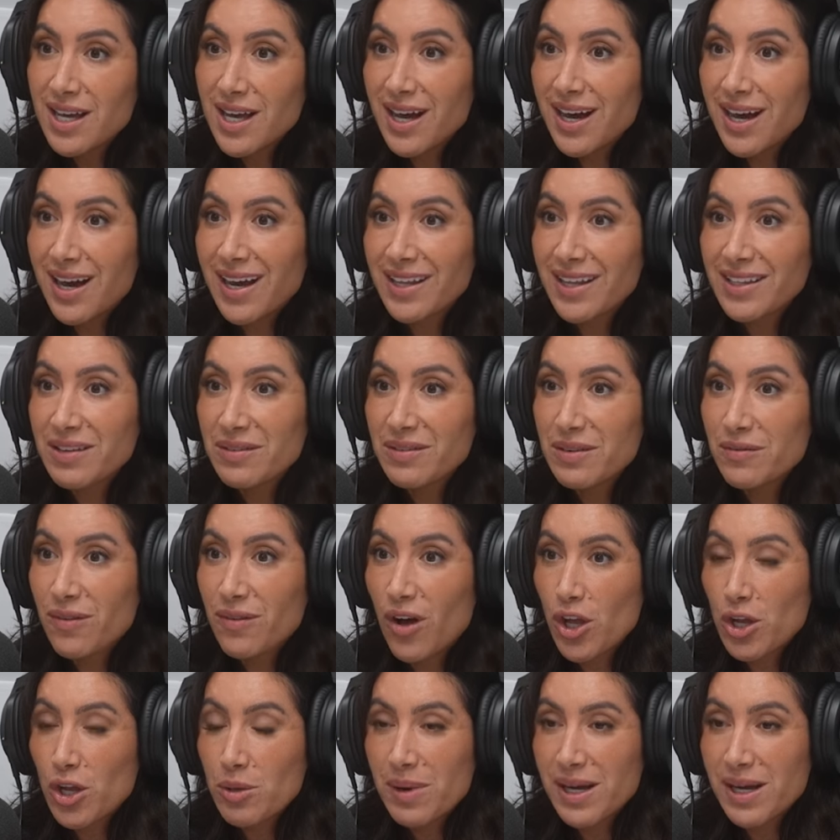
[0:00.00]
Yeah. I love a
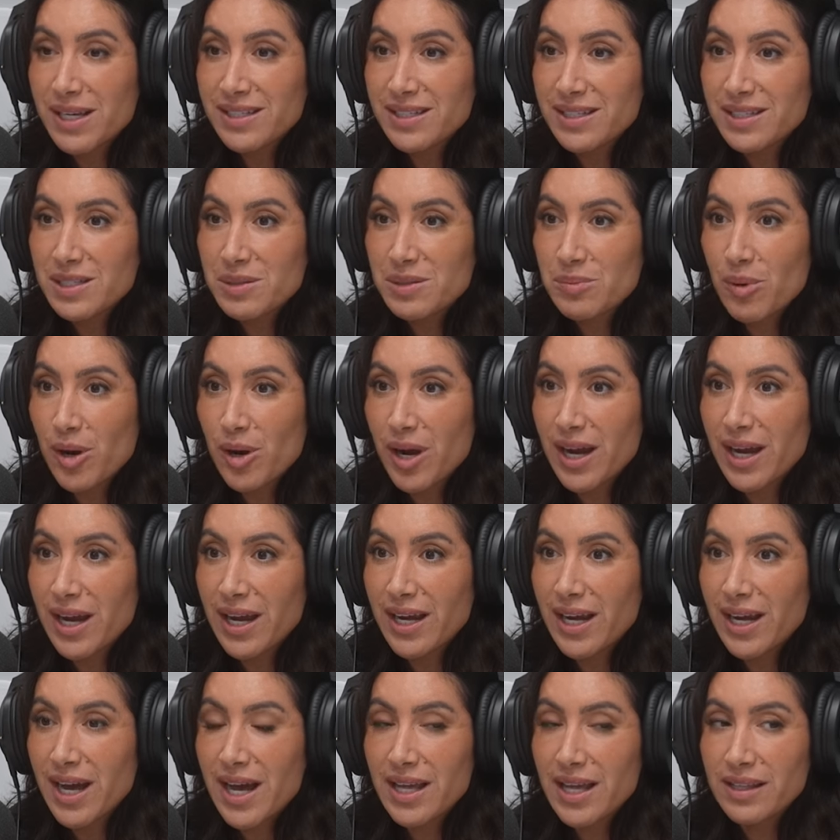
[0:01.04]
volumizing
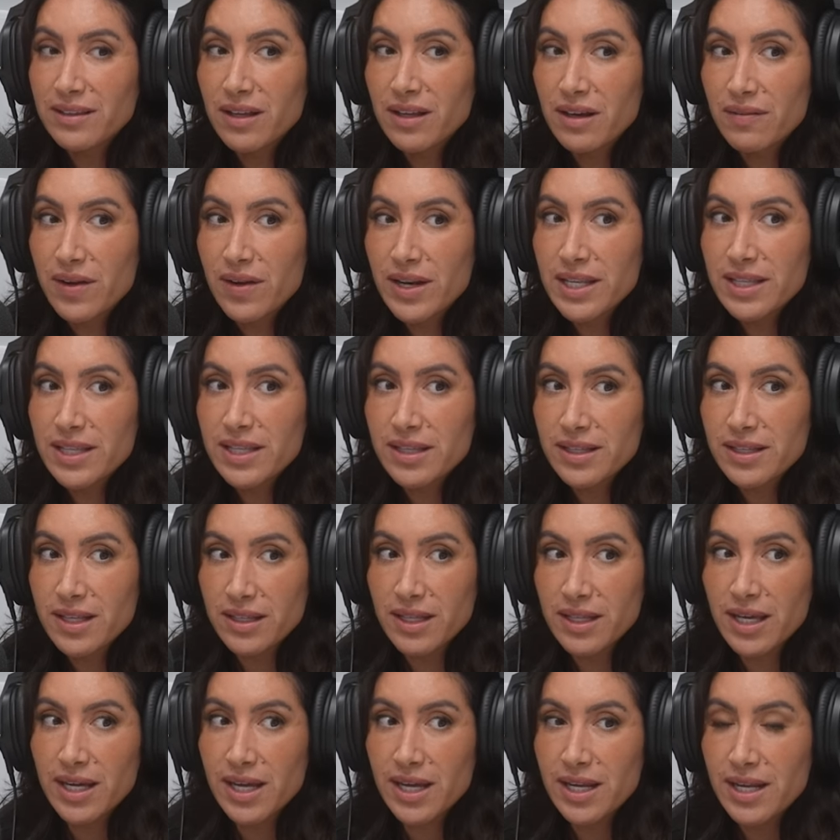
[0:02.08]
spray. I love anything
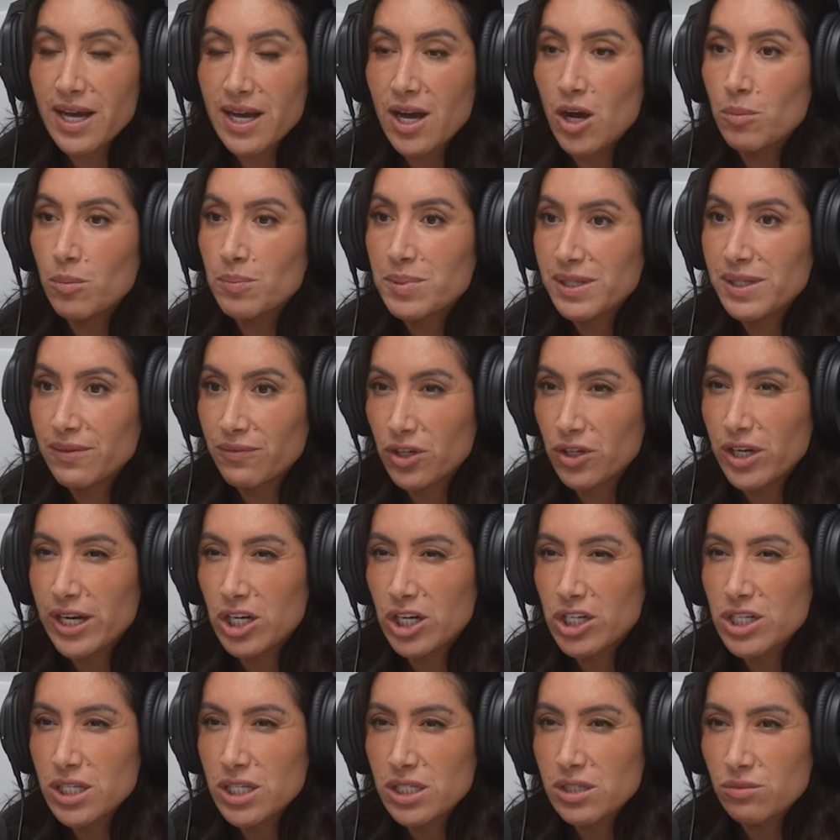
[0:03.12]
that like kind of helps if your
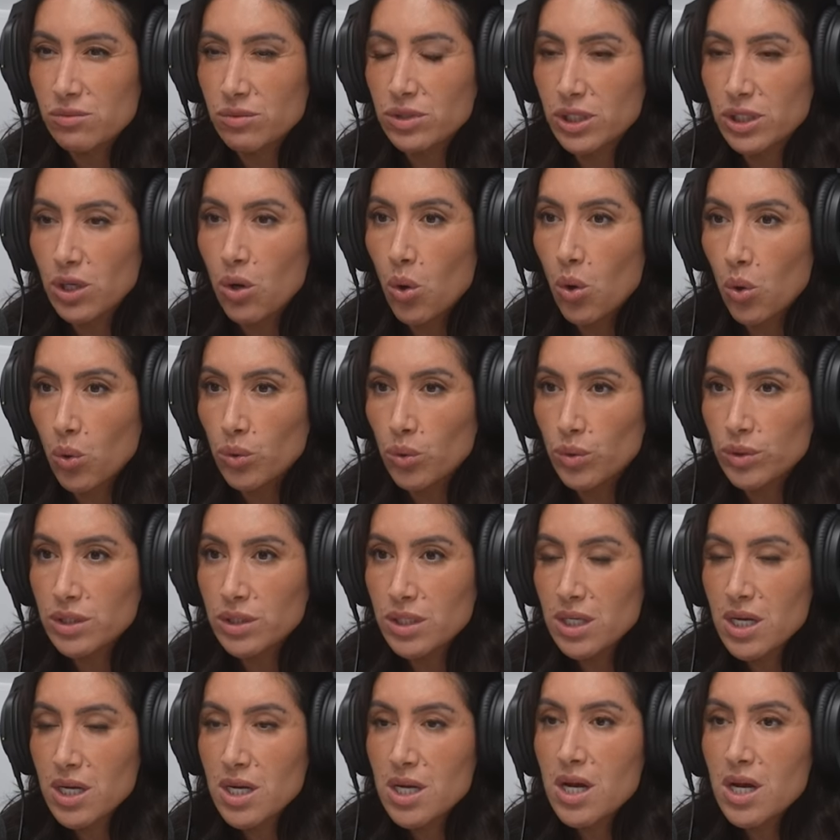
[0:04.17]
hair doesn't really hold
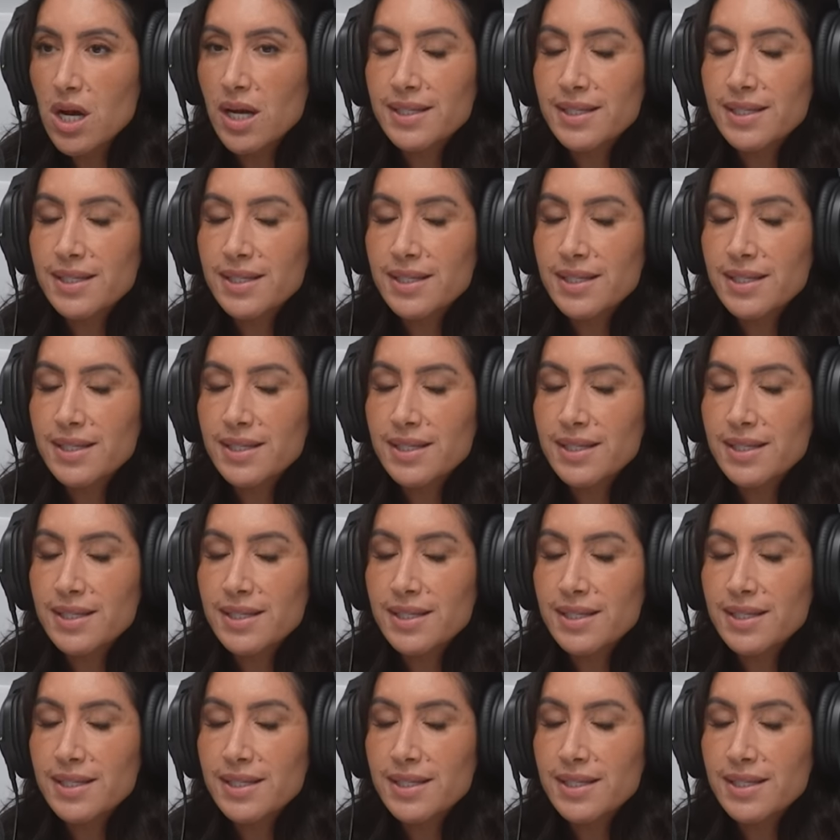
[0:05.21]
mm-hmm.